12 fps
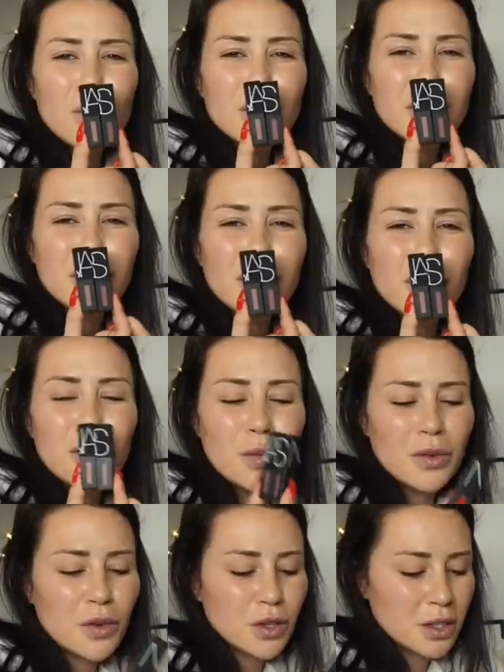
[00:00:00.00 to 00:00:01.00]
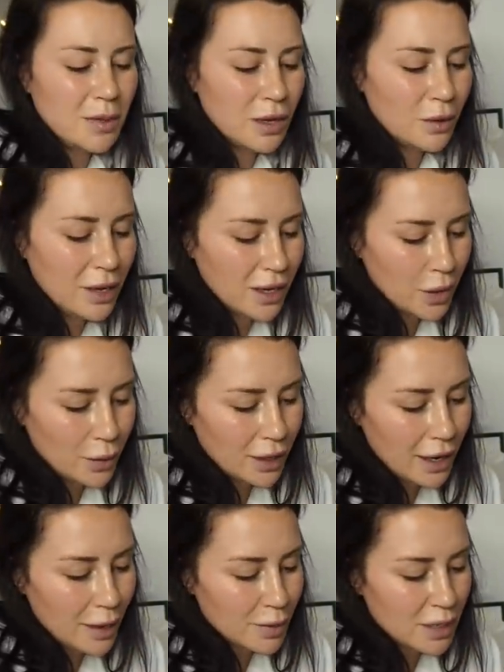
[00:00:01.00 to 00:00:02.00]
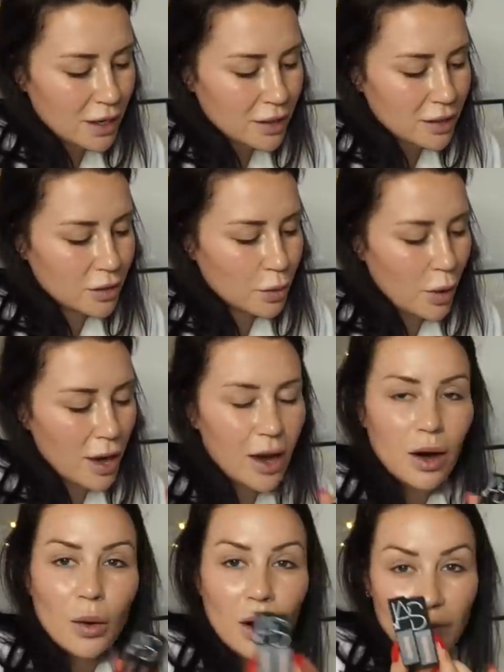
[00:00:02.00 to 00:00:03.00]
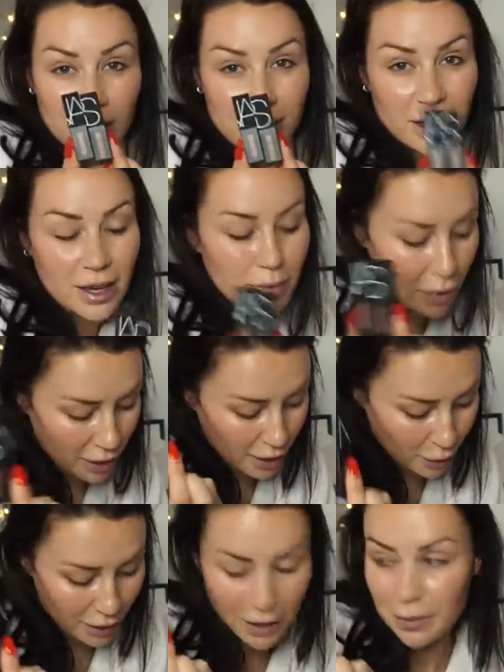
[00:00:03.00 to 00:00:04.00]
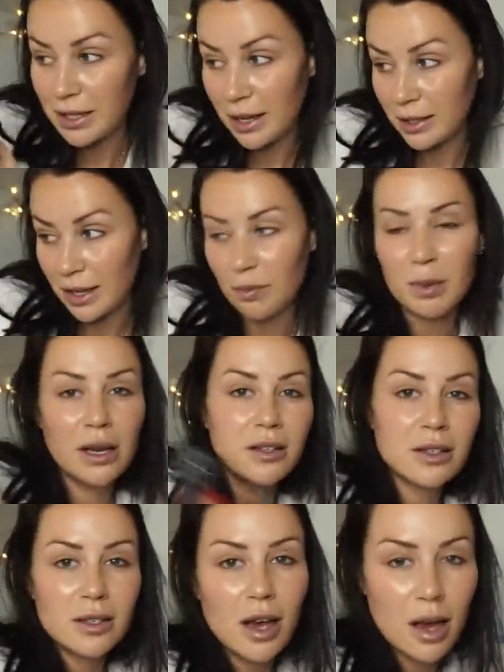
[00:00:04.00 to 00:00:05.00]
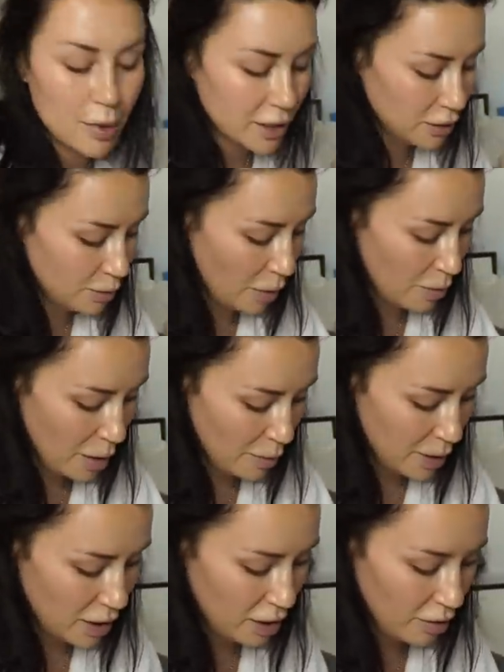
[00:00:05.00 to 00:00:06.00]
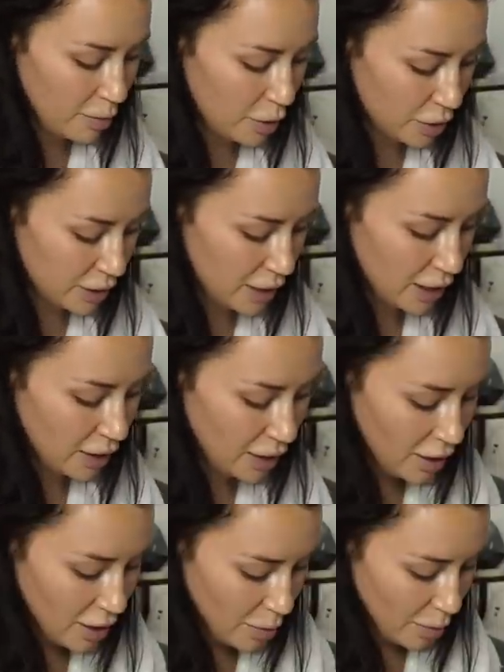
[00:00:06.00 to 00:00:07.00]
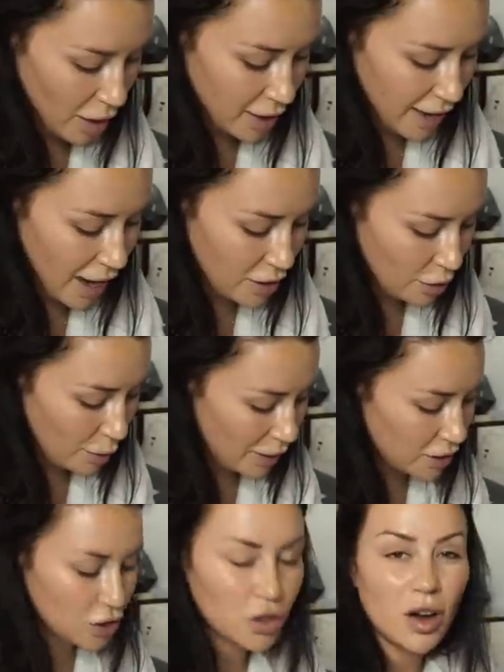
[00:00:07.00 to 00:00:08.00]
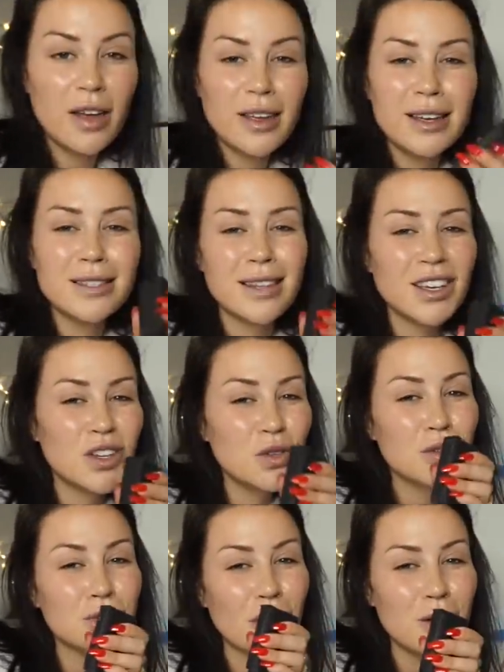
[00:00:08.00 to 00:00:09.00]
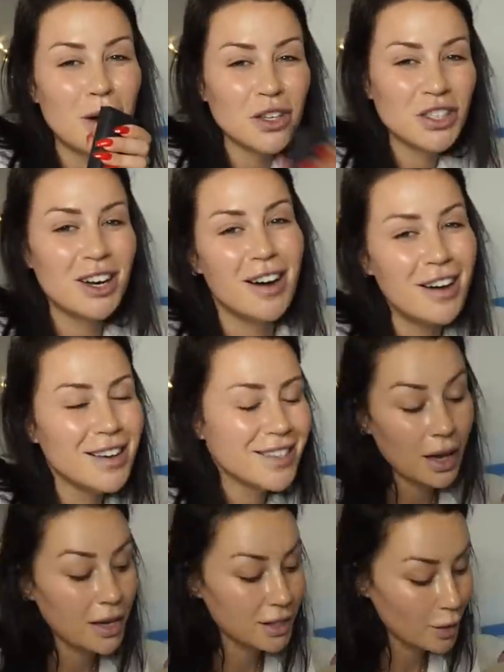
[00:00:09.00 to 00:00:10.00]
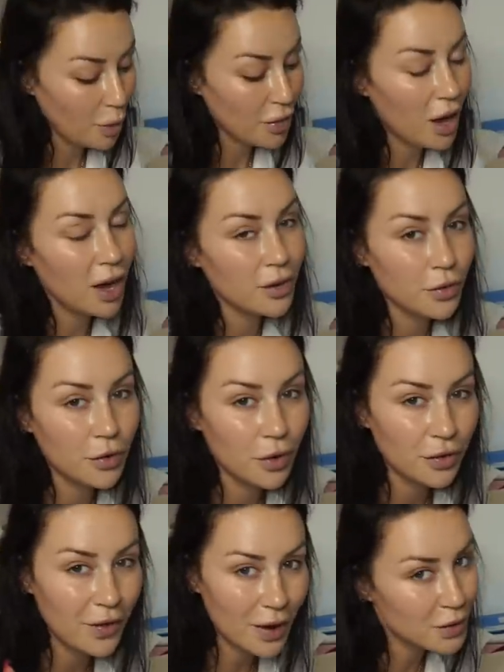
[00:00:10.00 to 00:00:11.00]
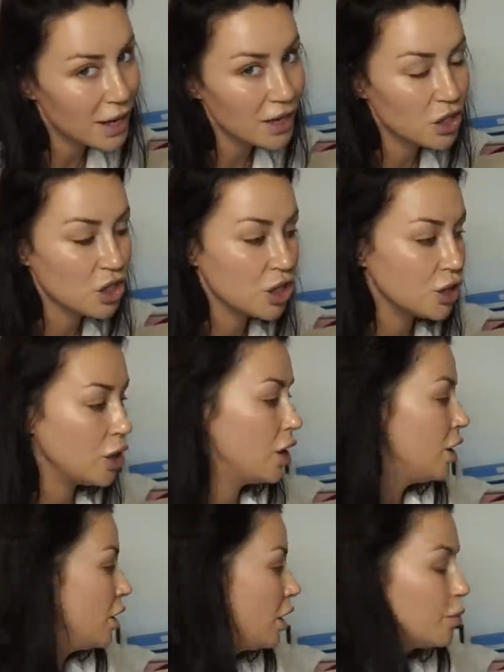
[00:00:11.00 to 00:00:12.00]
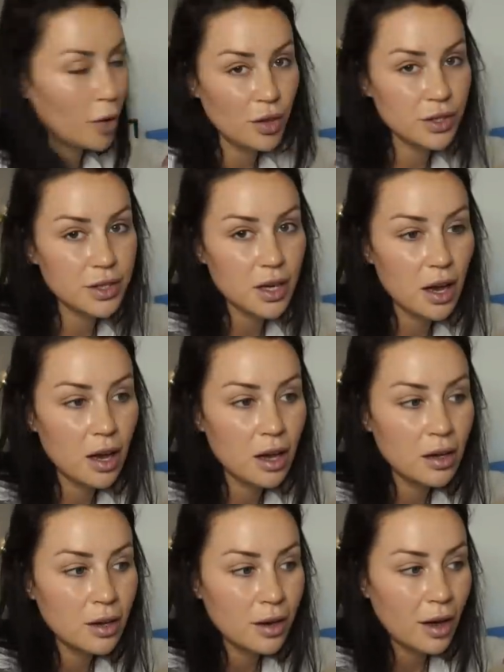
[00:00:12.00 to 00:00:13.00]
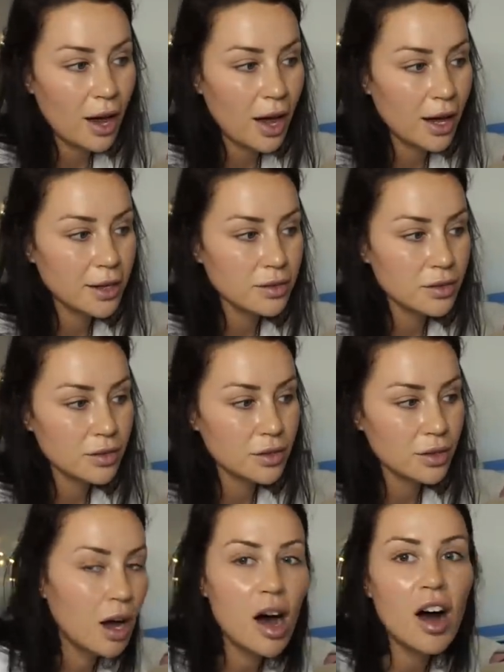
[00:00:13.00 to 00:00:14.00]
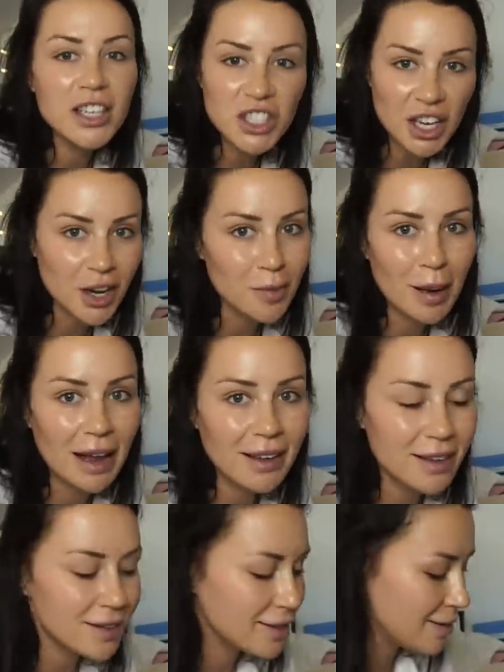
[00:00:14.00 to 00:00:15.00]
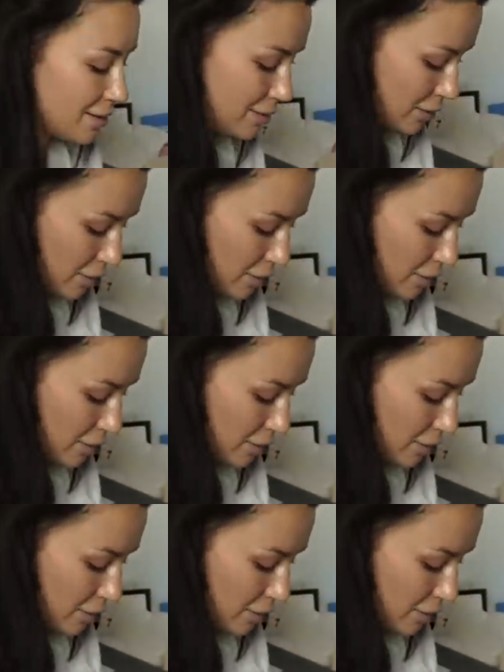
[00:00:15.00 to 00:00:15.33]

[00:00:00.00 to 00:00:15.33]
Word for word: Oh cute, we've got some little liquid lipsticks as well. Obviously my liquid lipsticks have been determined by my P R unboxing, but I cannot wait to try these. Thank you so much NARS. Okay, so I'm on the hunt for a foundation, a bronzer and eyeshadow palettes.